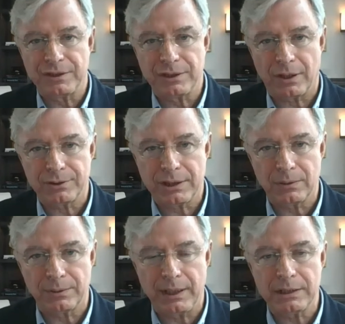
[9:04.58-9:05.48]
safety or
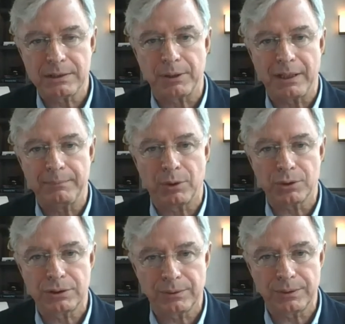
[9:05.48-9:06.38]
physiological needs,
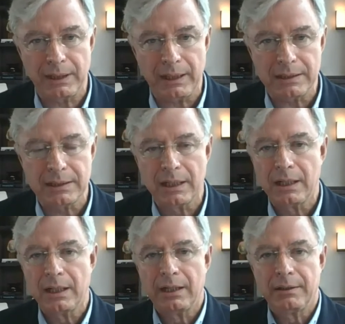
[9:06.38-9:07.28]
but emotional
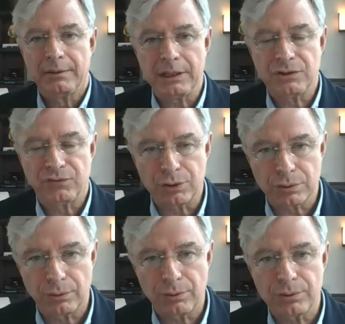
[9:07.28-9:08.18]
needs,
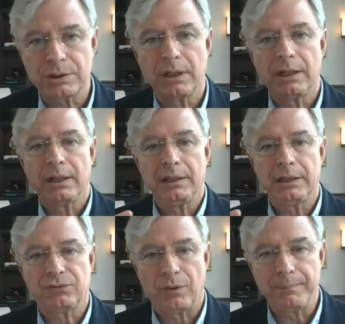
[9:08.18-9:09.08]
needs for truth,
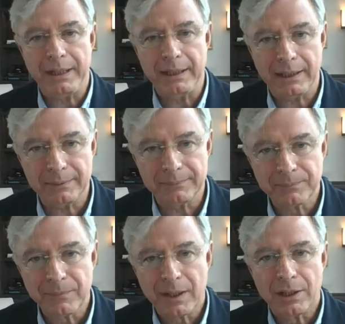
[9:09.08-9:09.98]
needs for
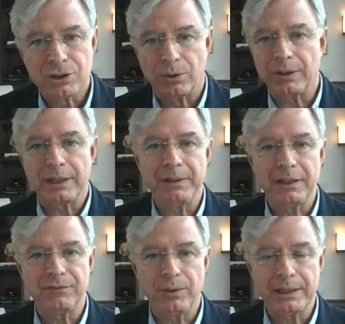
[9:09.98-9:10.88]
meaning. So
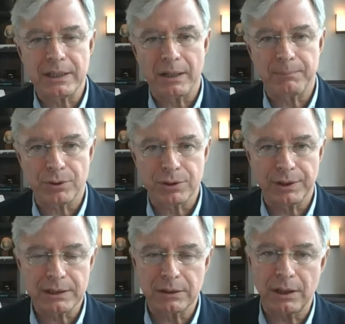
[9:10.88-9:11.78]
let me give you
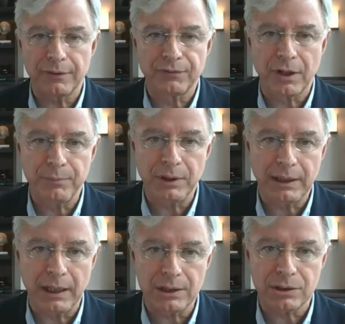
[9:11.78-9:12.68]
examples. So there's a lot
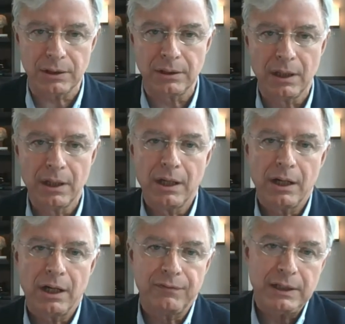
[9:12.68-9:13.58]
of
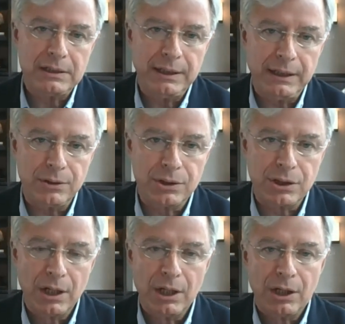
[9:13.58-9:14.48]
communication of these
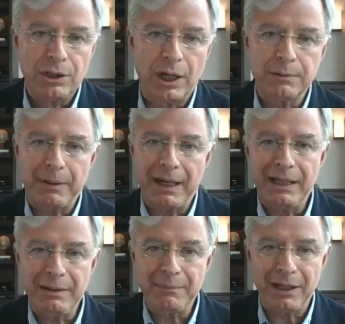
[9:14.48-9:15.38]
leaders,
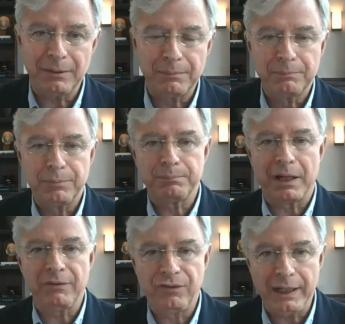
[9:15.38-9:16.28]
not by
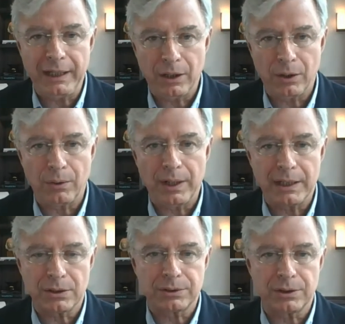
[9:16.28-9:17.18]
email, but by
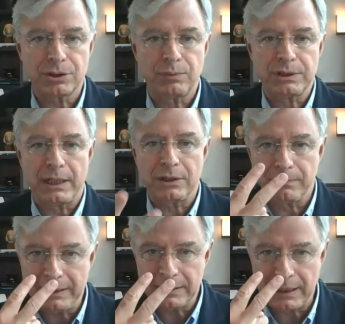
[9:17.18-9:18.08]
video, as Hortense
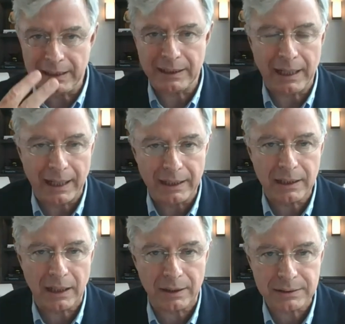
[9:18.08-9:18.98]
would say, to
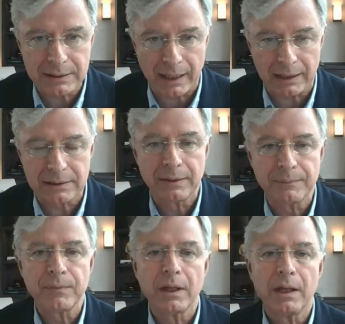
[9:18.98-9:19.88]
maintain eye
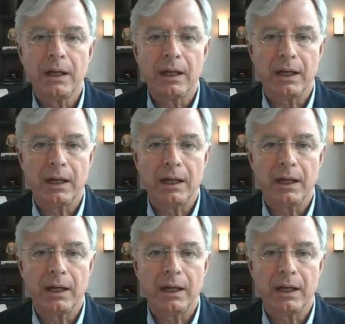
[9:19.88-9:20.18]
contact